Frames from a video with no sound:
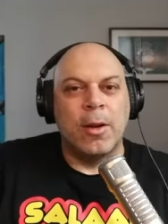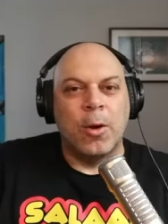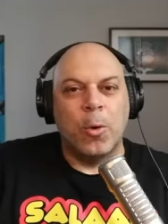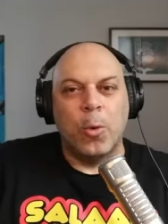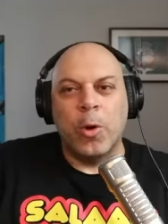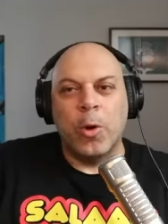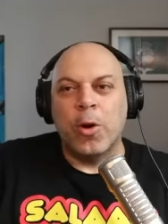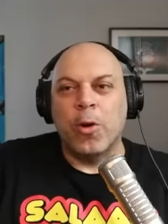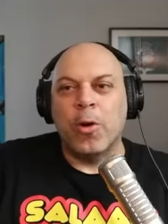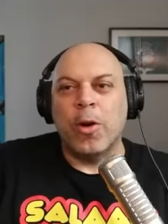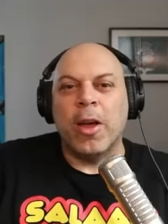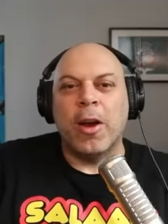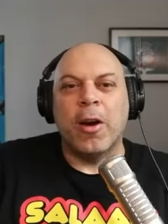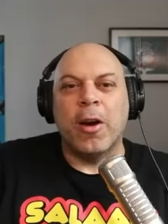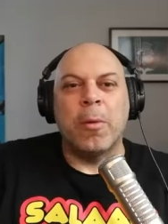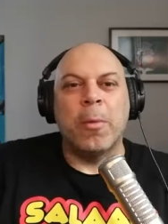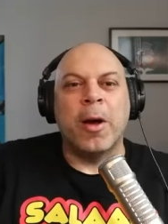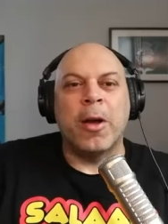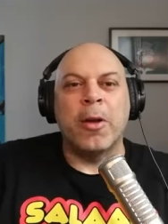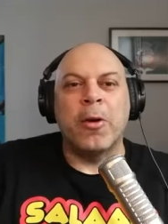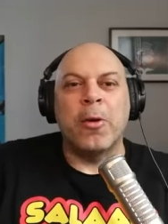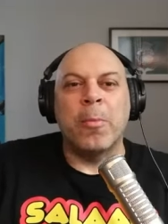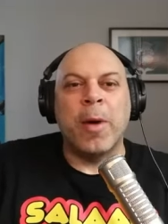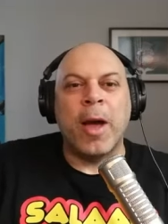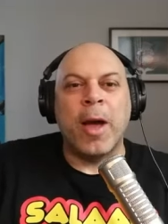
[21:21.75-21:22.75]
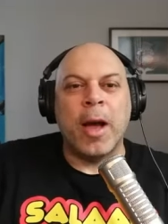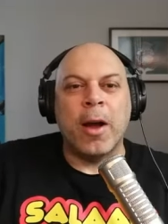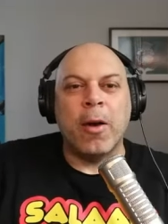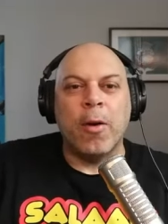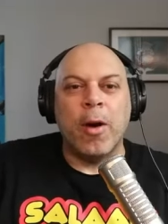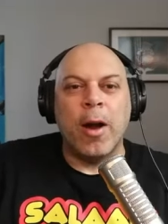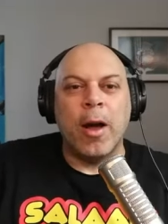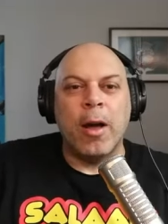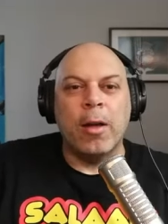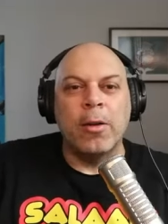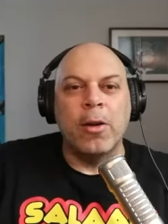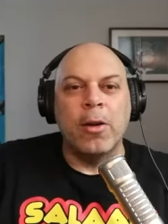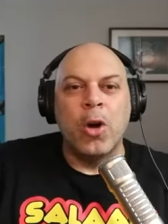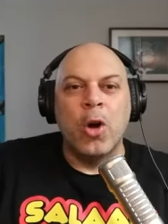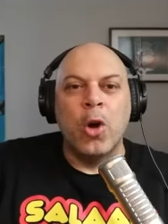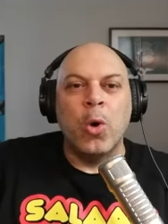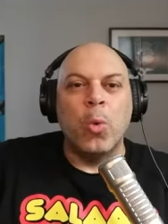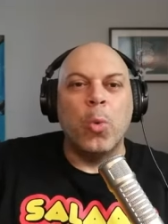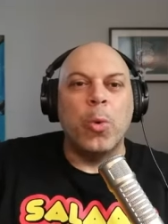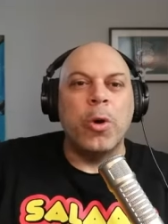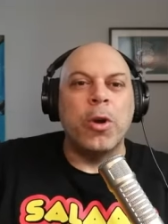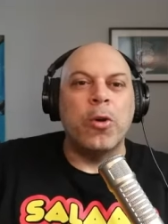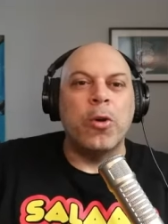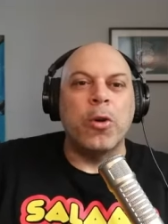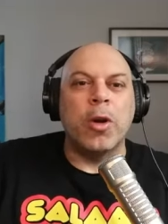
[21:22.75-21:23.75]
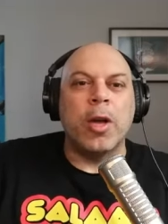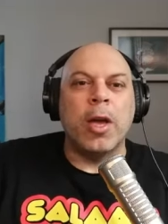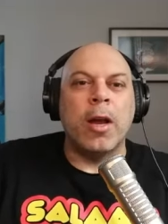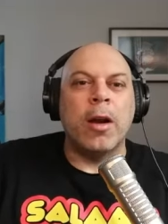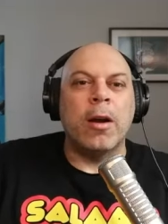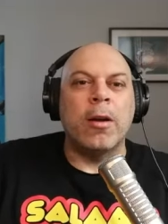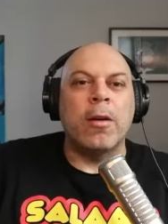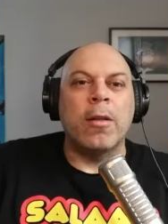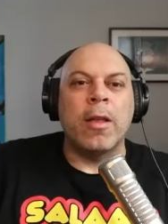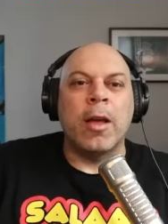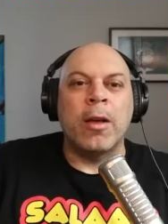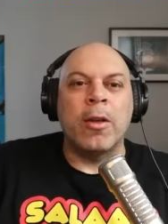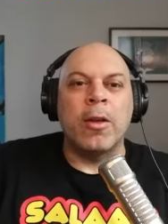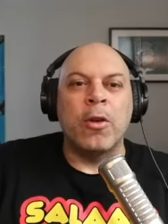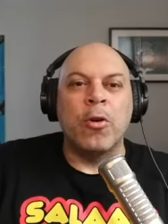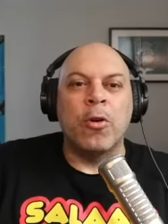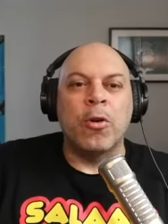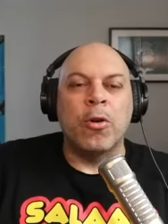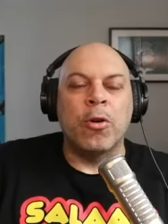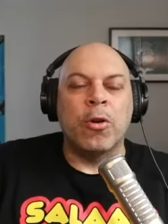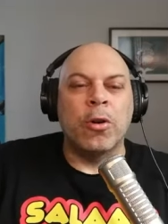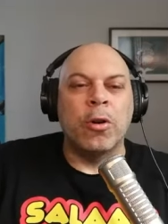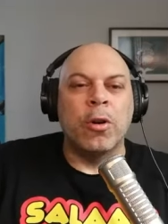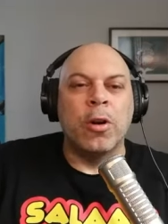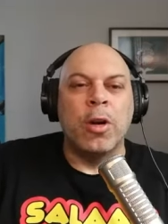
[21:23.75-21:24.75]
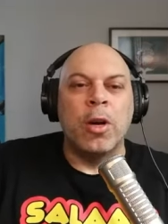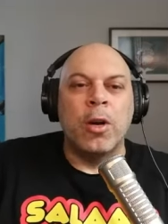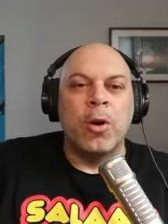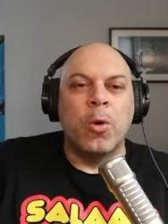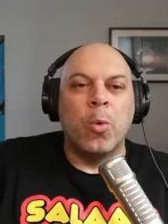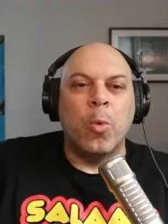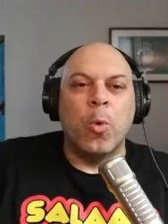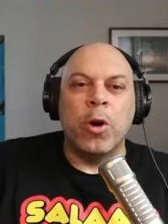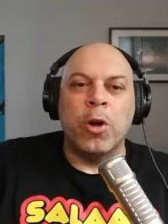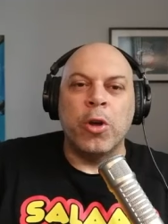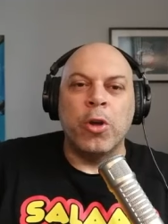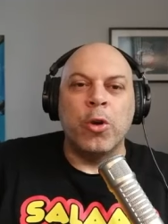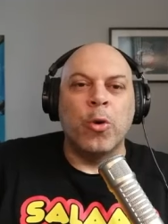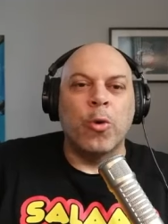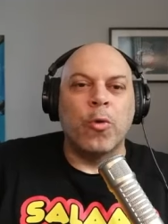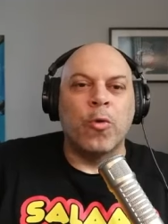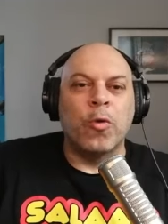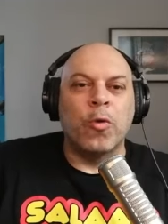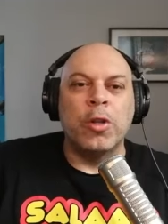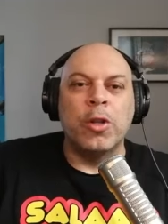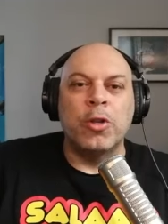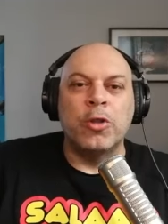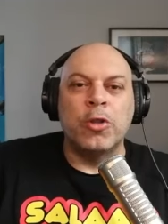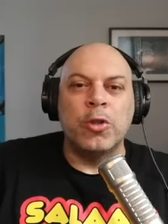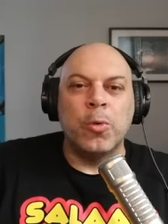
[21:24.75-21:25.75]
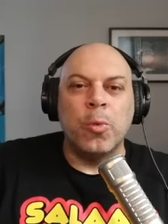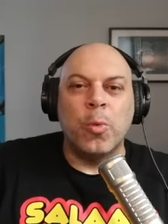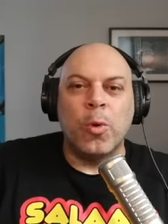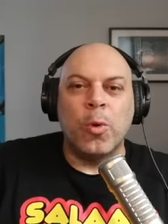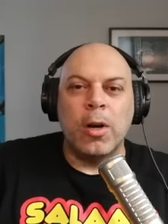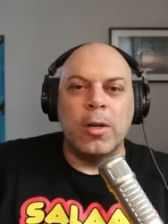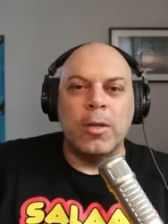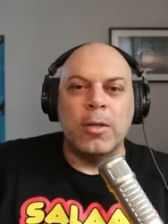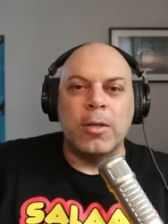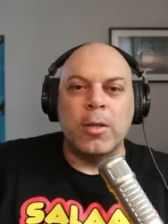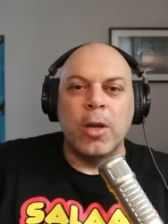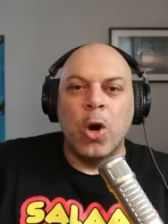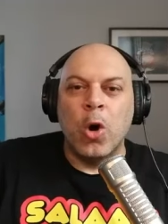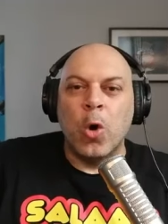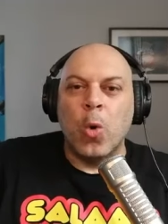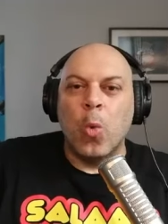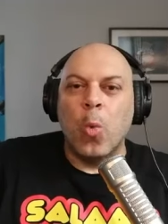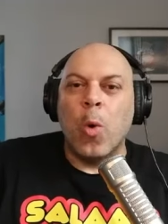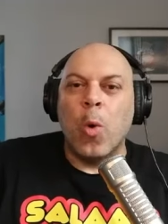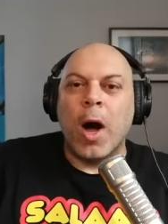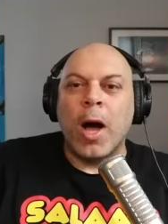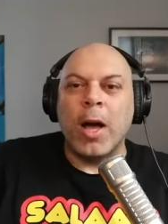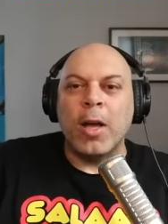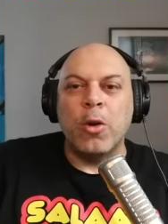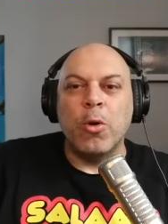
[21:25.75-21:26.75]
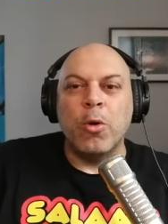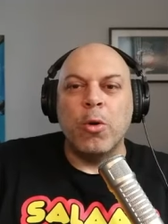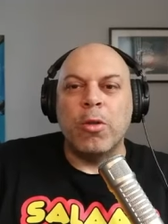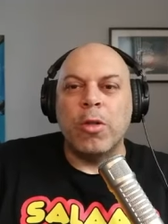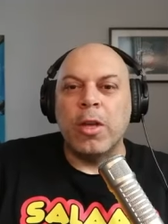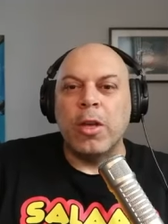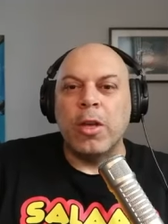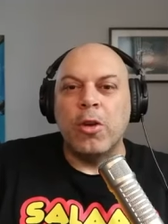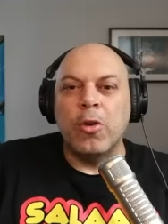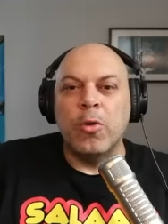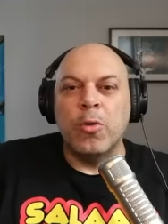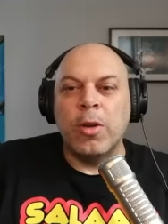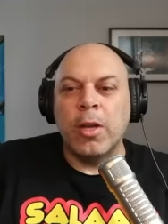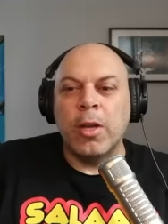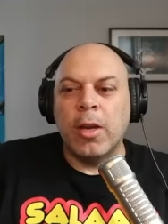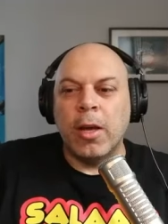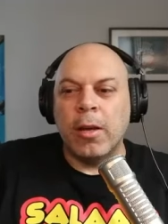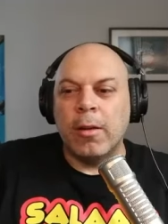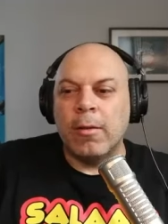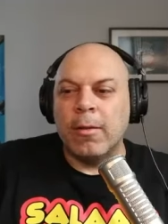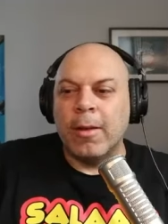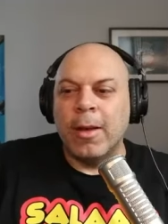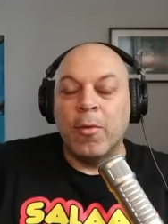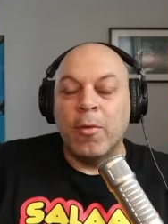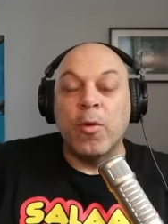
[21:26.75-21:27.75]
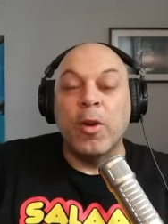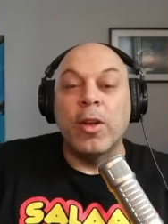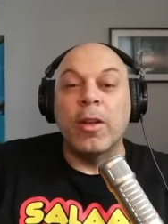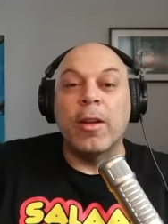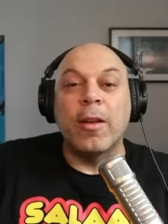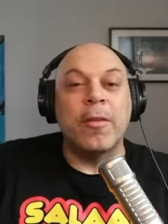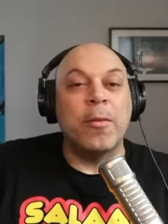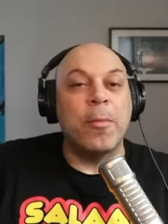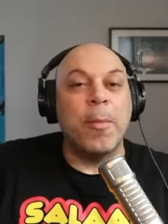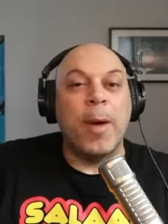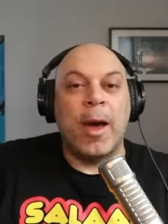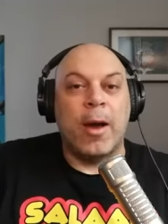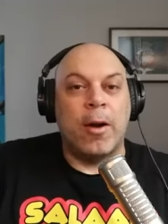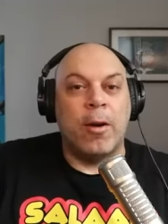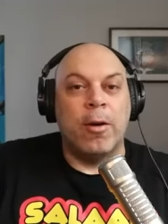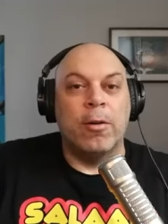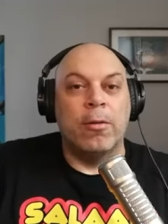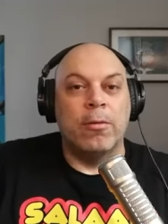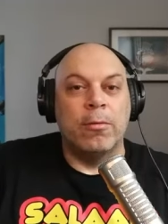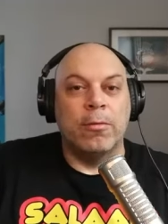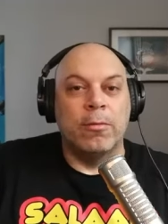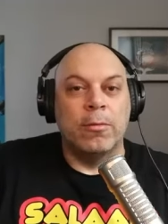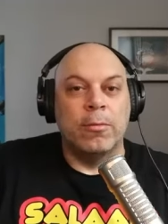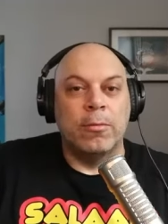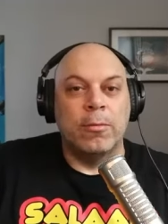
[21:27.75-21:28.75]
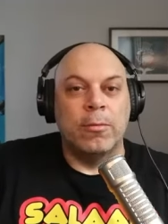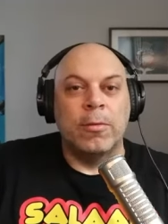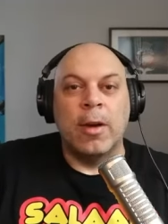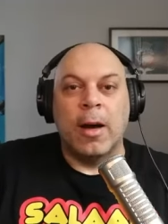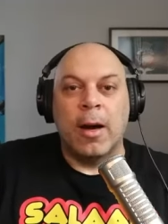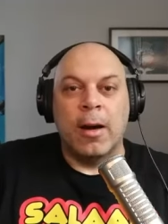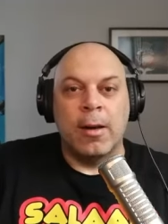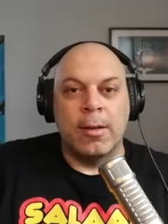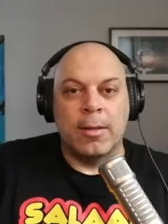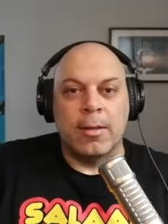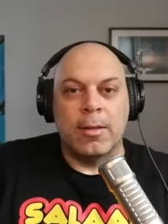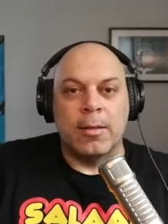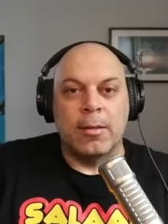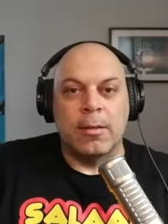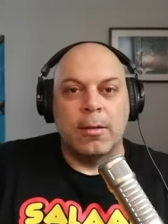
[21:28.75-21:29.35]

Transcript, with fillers: We don't care about your background. We don't care that your what your religion was, why you think you did it. It really doesn't matter to us.